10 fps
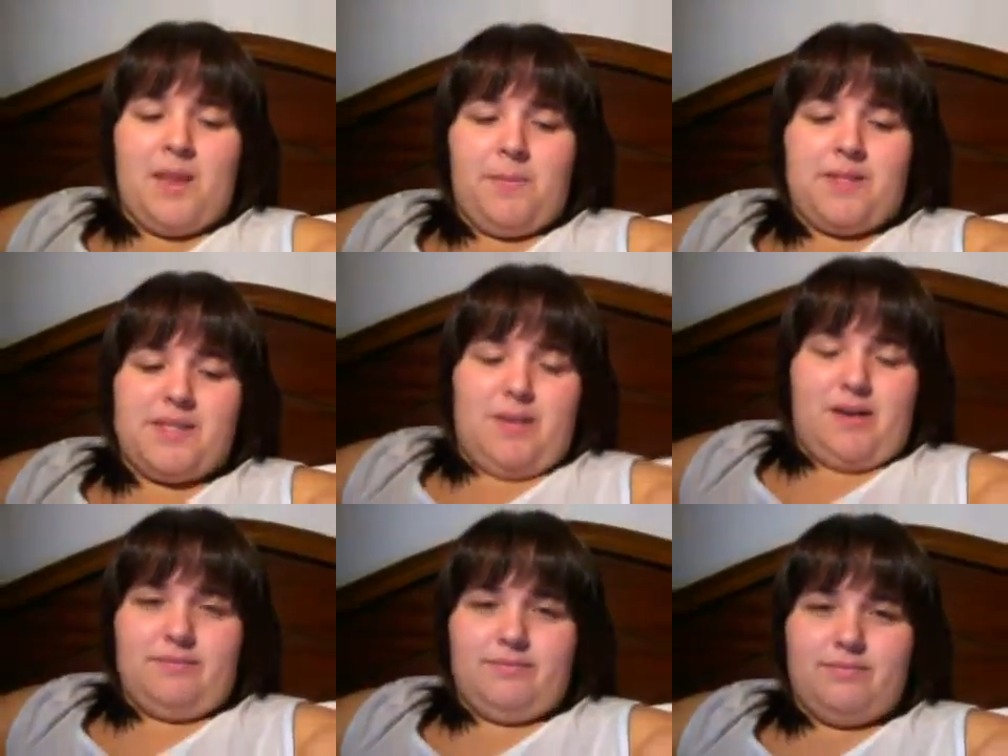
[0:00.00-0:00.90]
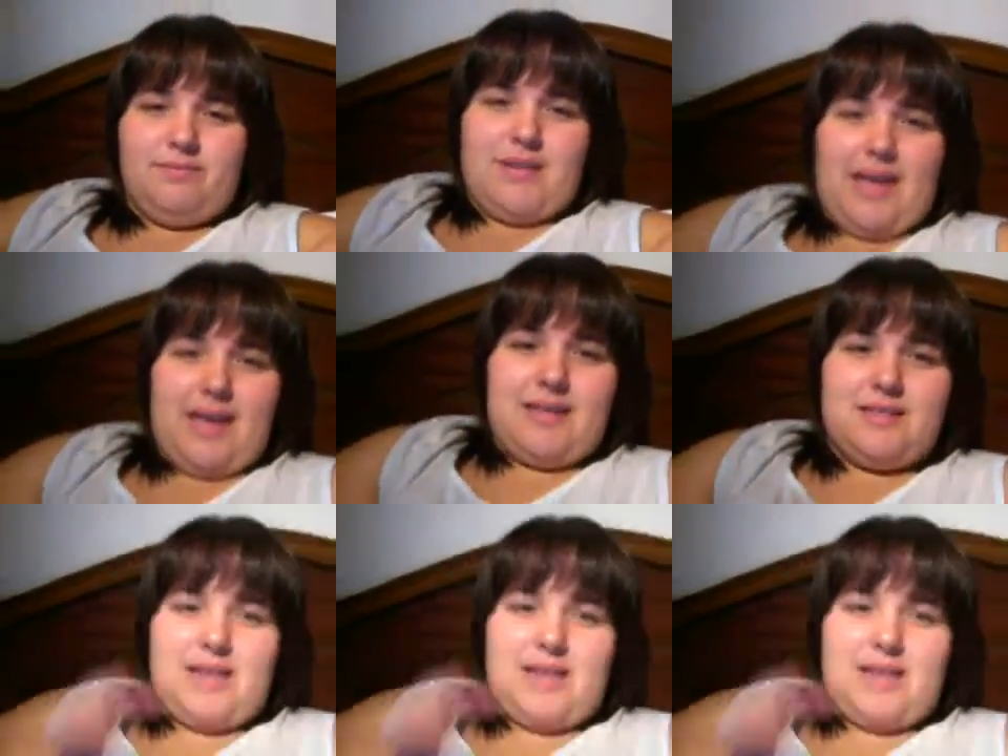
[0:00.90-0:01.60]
but it doesn't matter. And